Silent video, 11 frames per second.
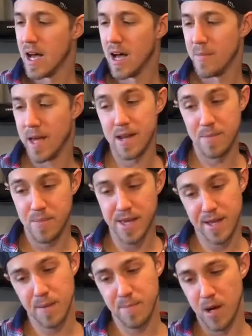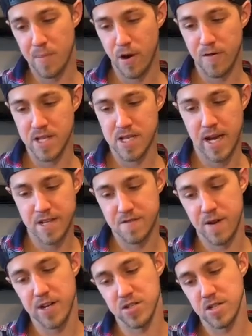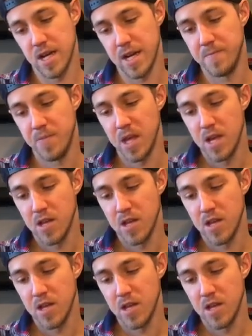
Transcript: Um, and it being a, a, perfect size for Angel and I.